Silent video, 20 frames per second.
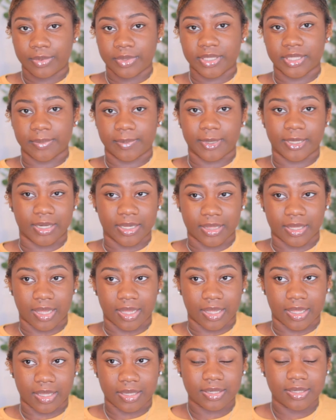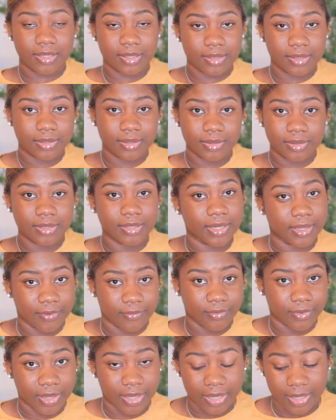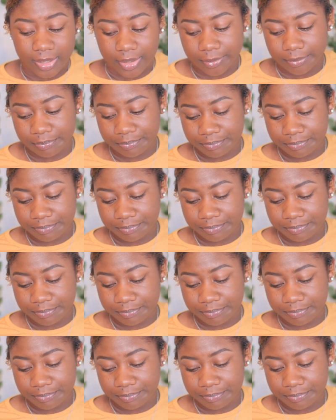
your penny line. FYI.